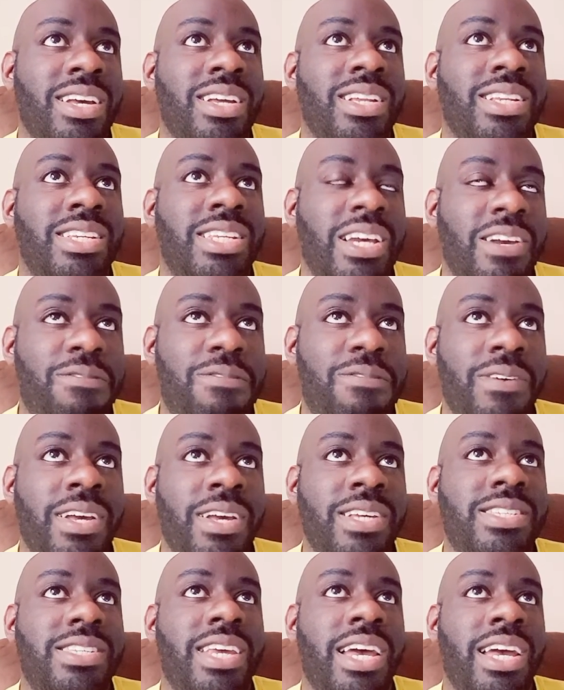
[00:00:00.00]

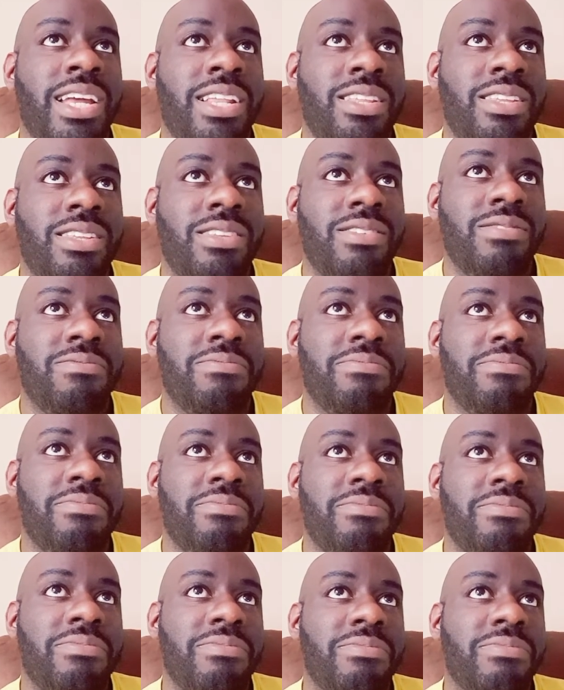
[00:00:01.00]
Defense that
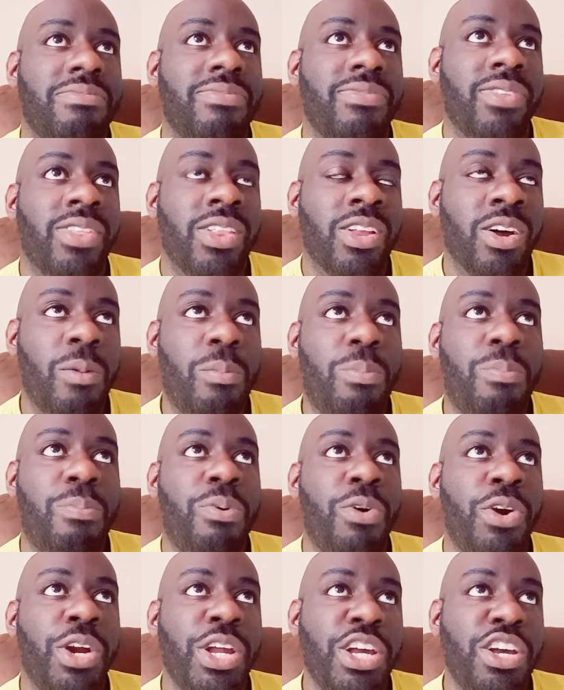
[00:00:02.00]
looked
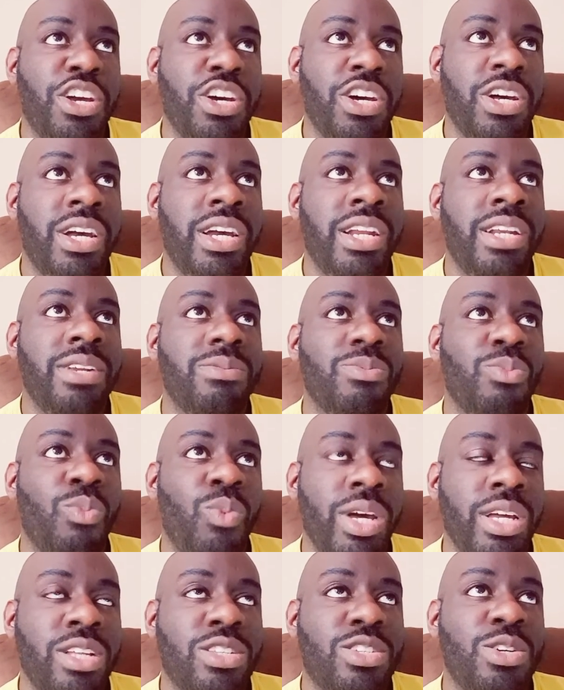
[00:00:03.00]
pretty good
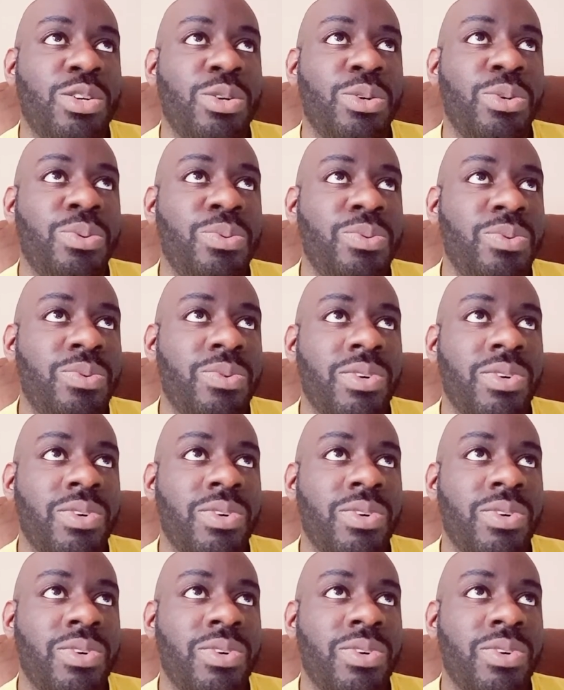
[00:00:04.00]
week 2.